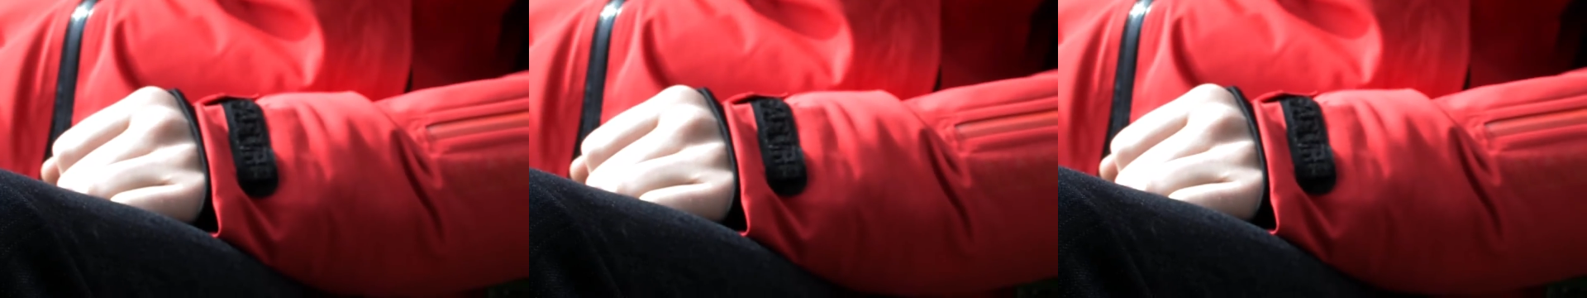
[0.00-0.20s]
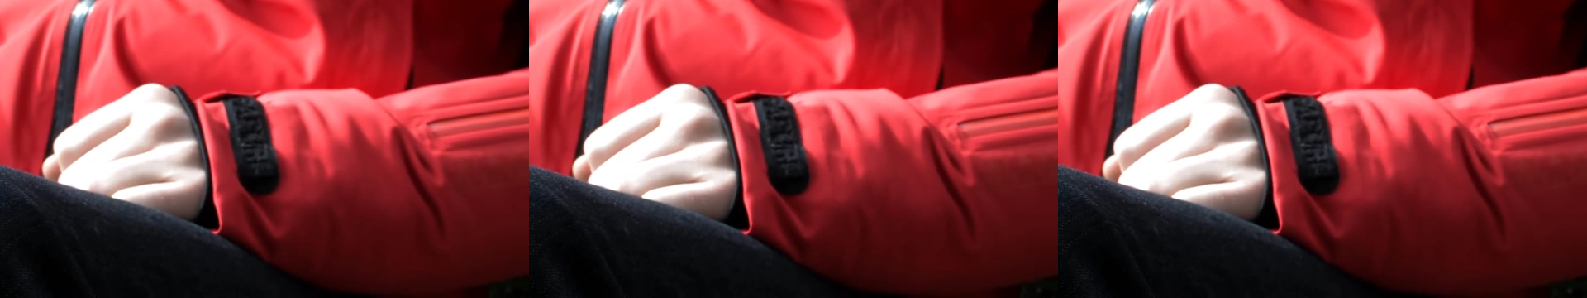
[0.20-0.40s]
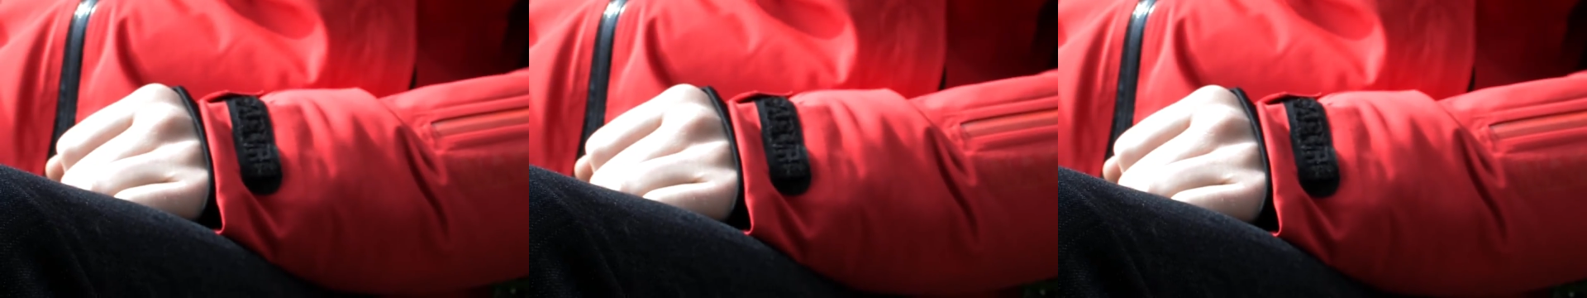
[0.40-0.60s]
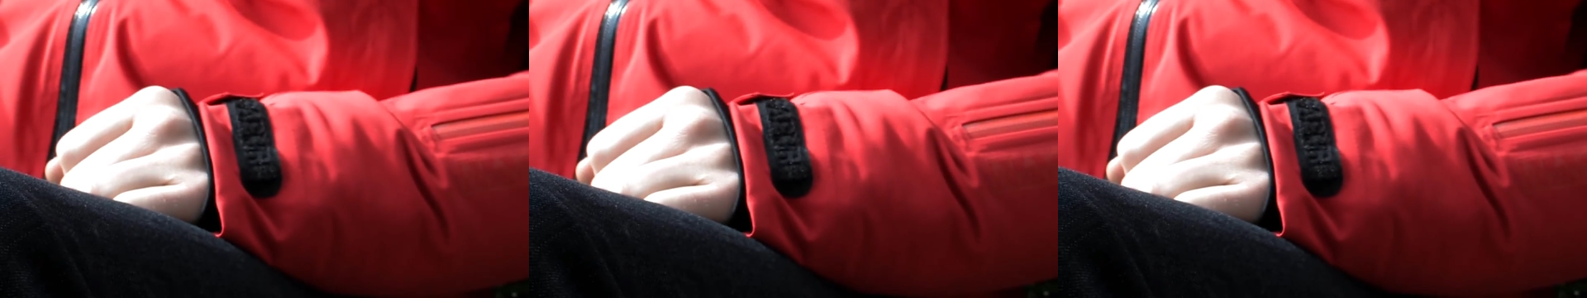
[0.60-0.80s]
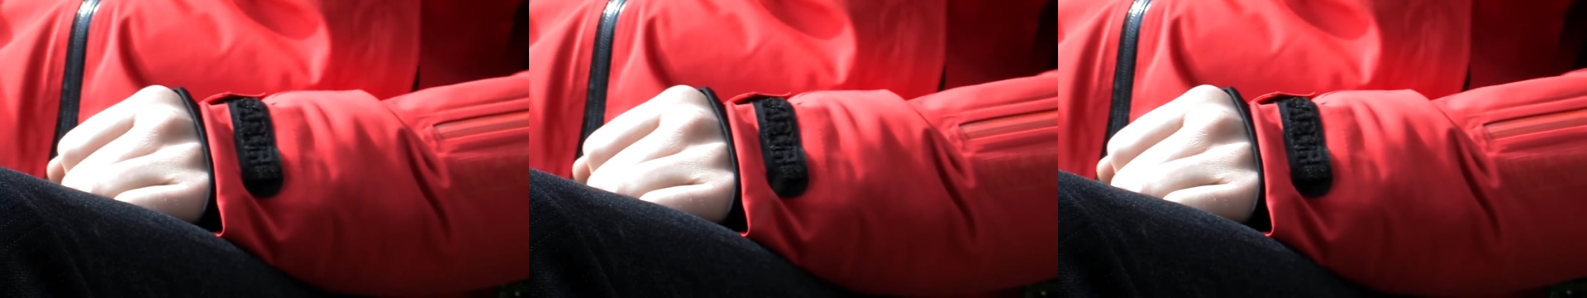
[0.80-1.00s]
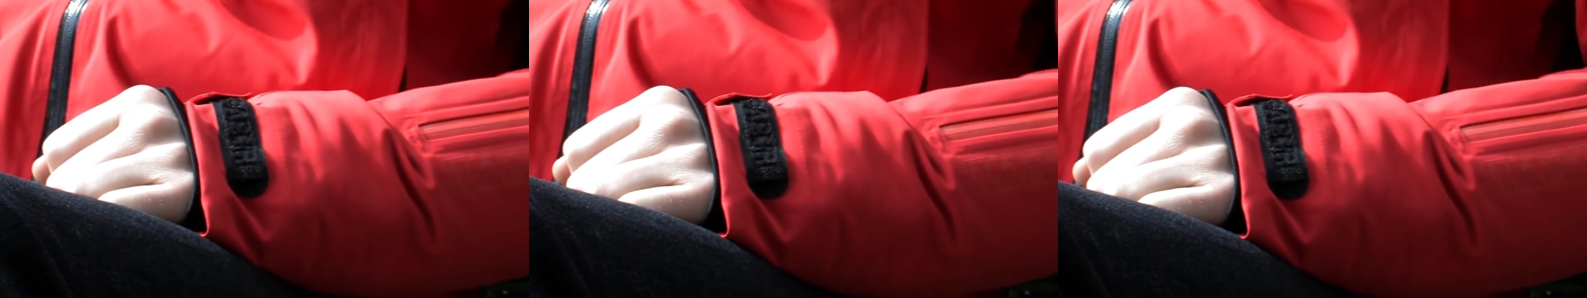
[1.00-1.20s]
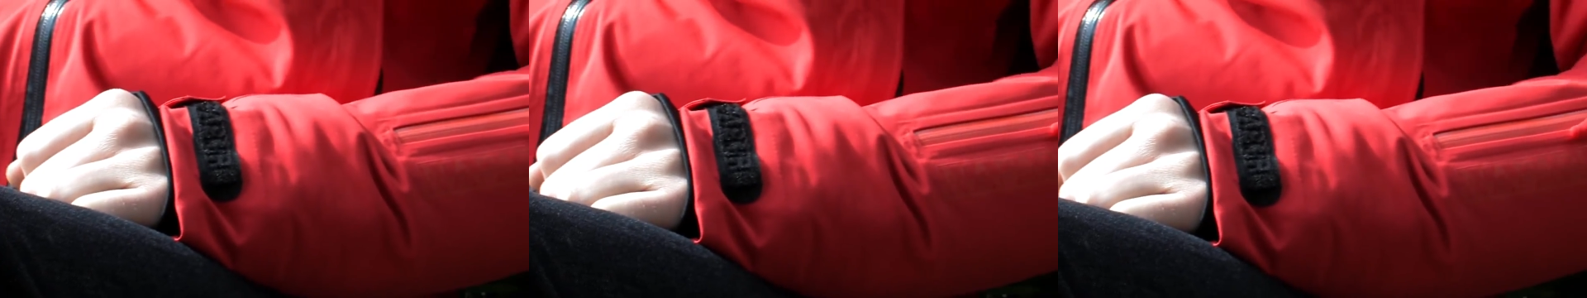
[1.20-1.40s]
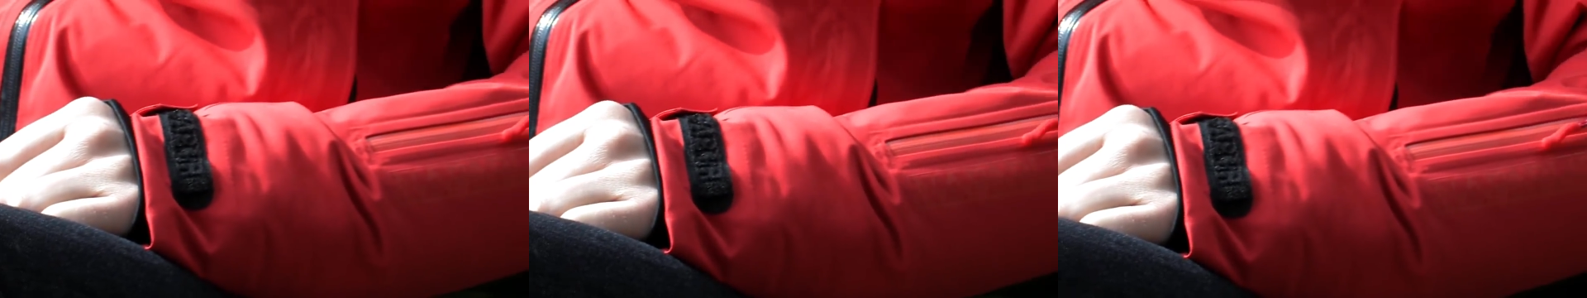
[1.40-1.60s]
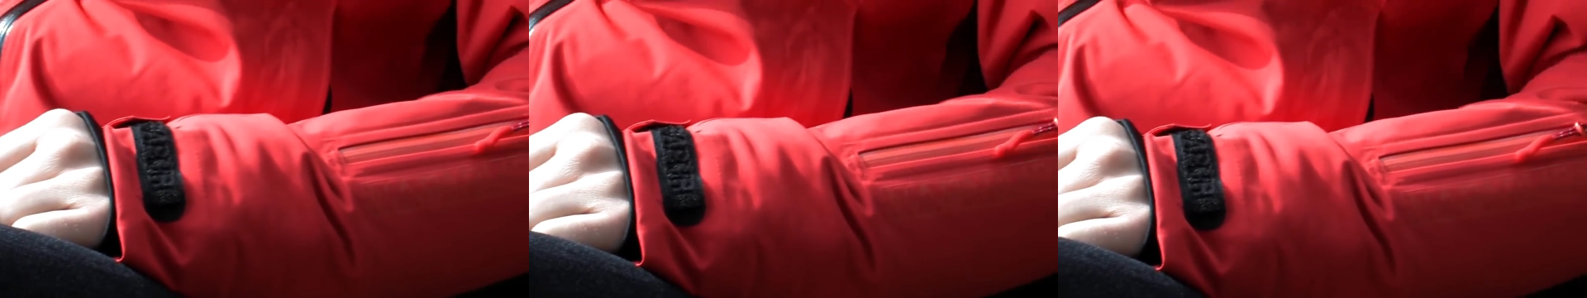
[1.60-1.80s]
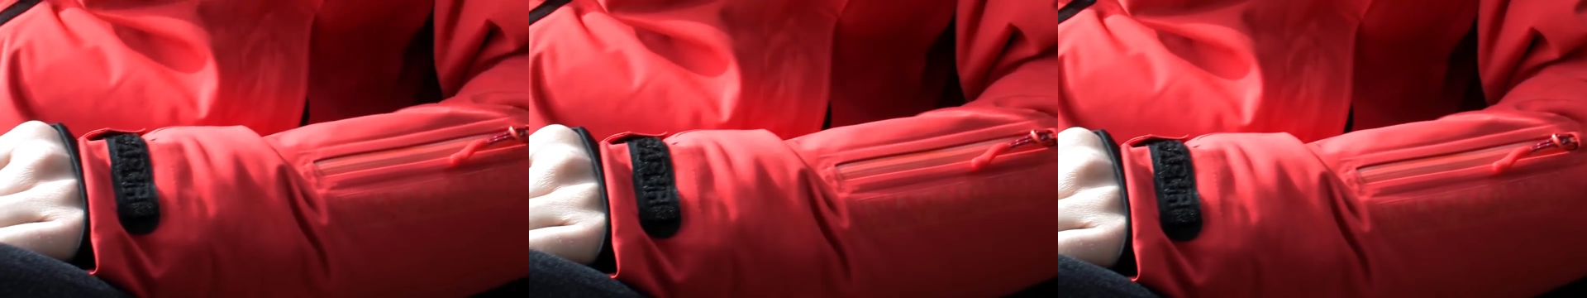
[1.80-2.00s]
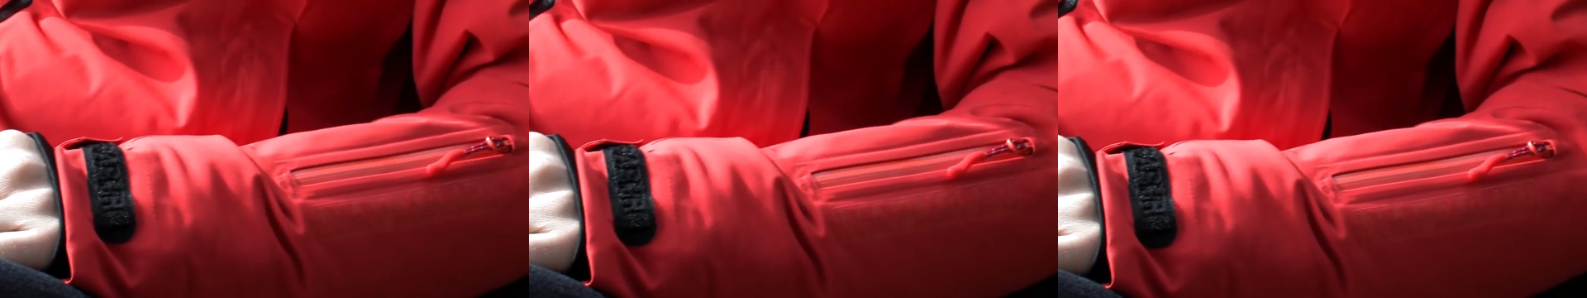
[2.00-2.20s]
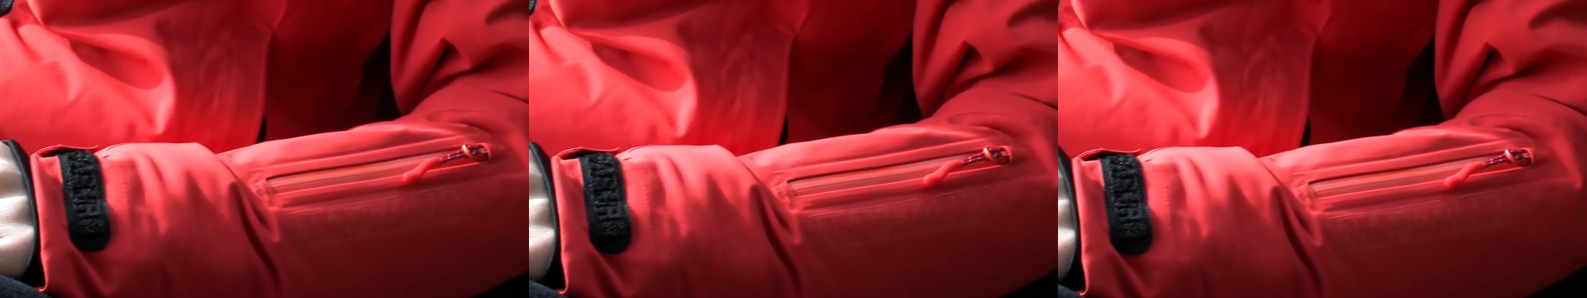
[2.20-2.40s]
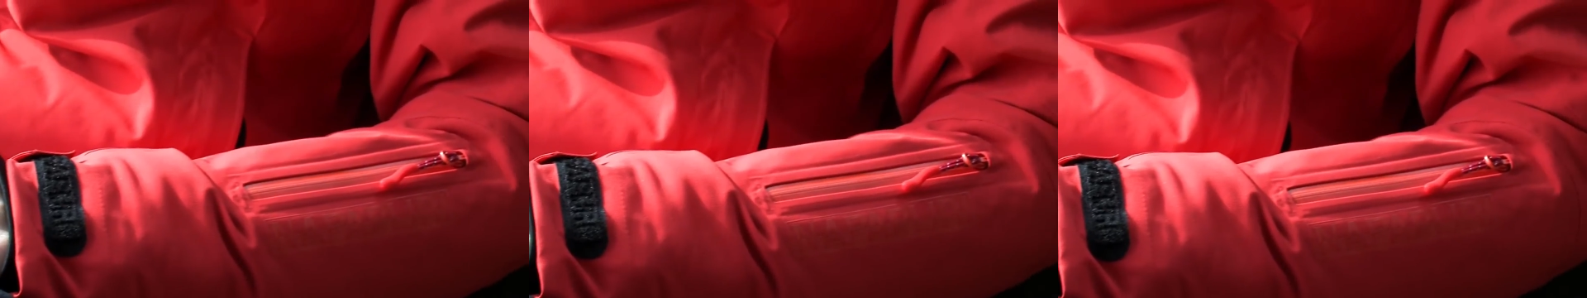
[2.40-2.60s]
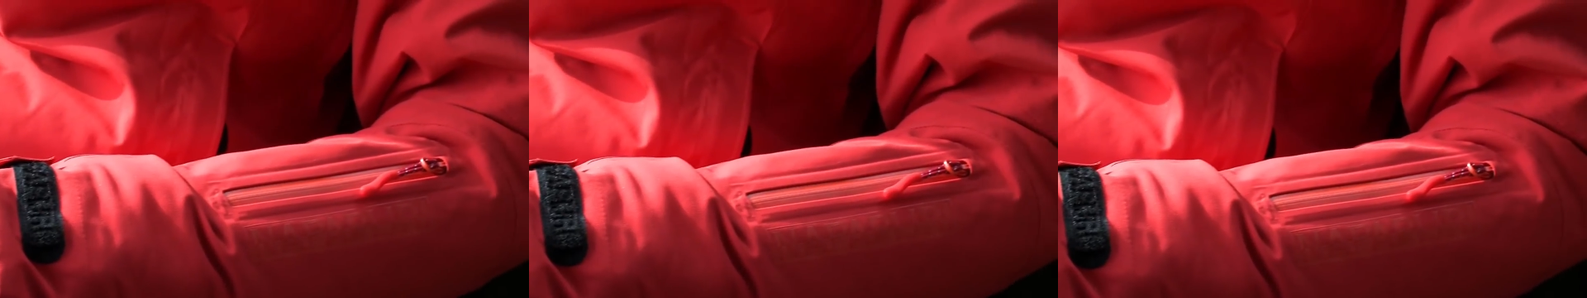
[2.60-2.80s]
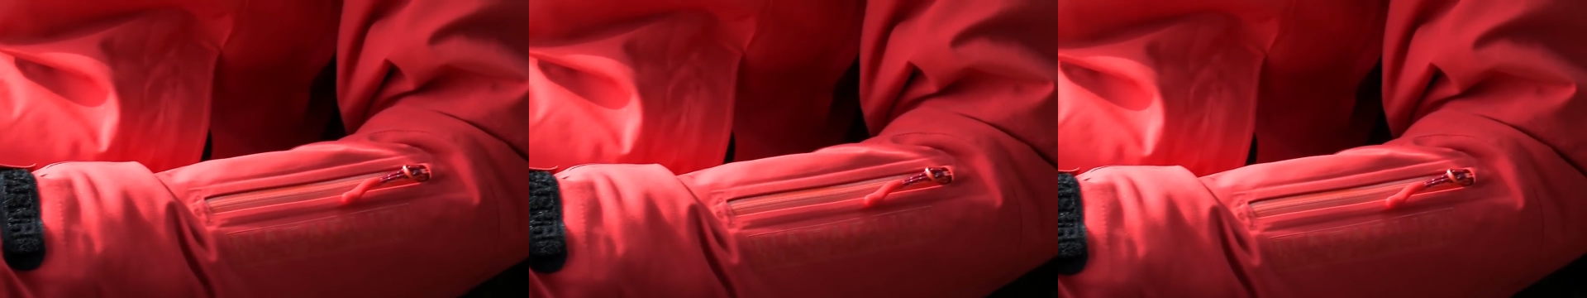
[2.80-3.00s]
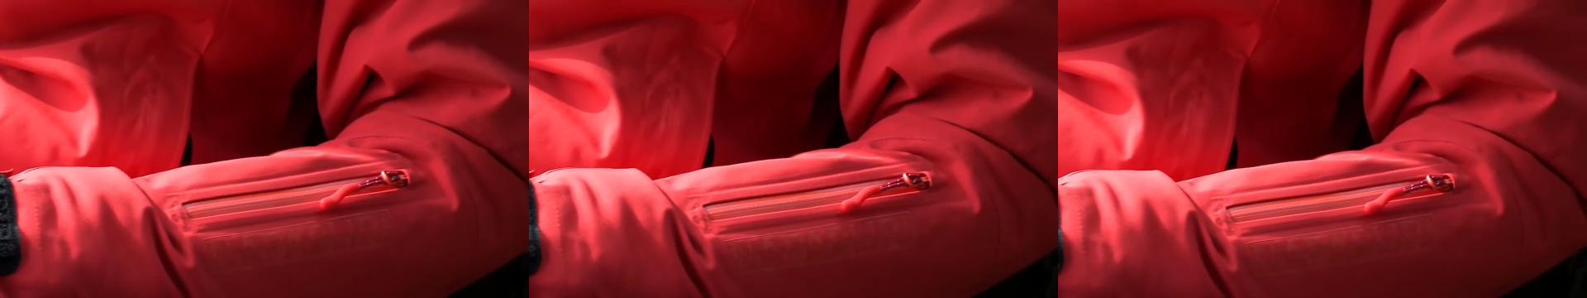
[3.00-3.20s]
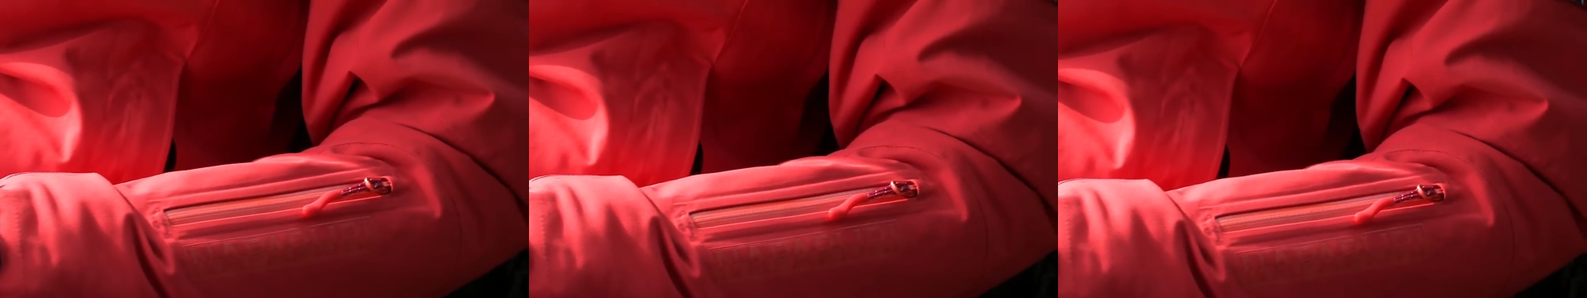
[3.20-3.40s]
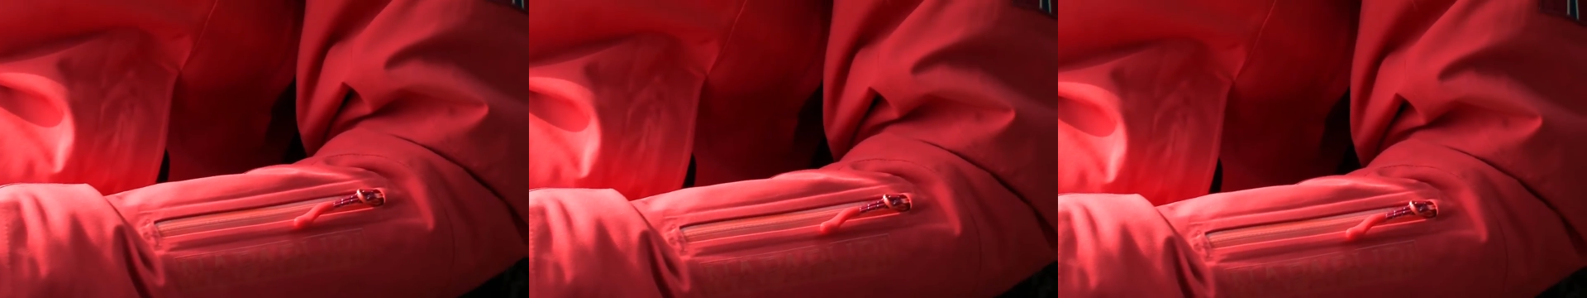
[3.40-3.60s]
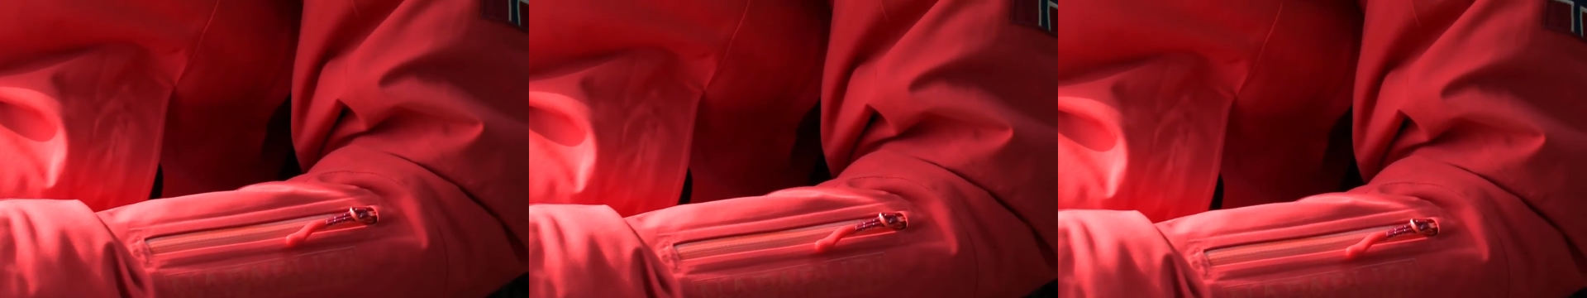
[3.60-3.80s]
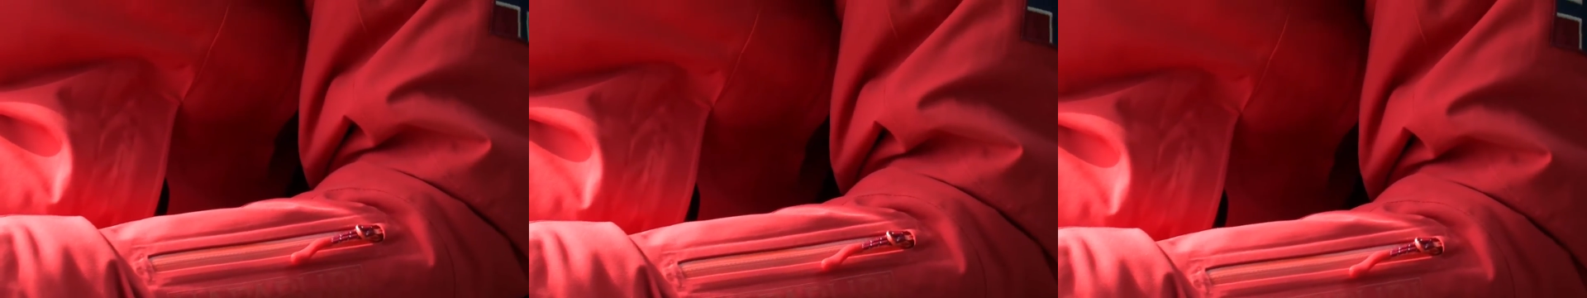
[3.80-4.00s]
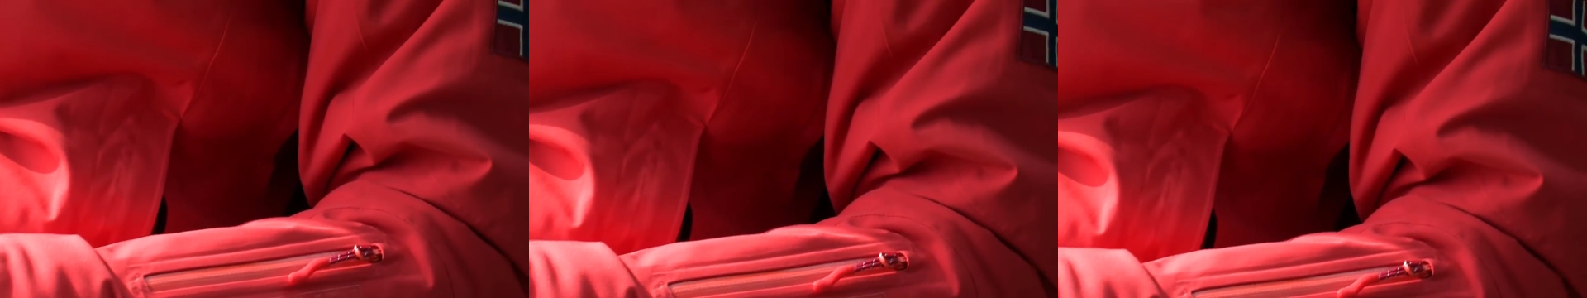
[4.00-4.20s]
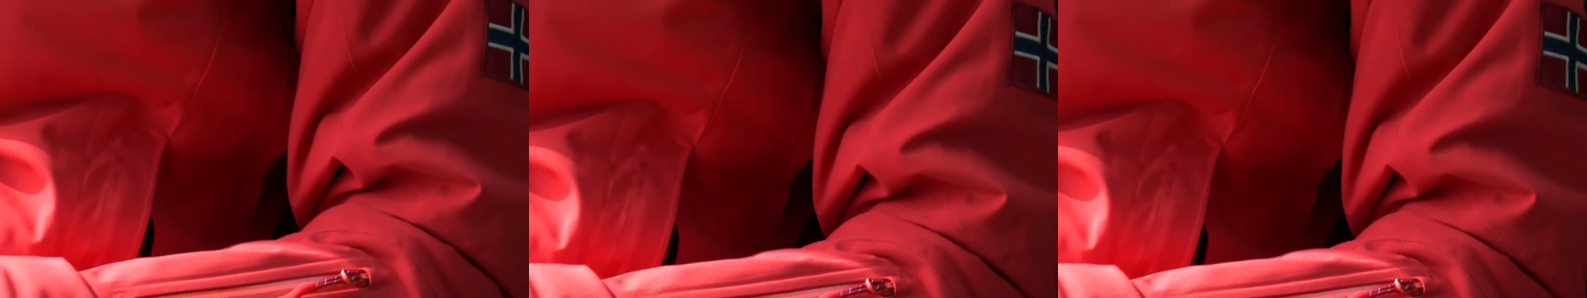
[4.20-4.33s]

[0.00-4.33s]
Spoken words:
Nobody's mouth can be seen.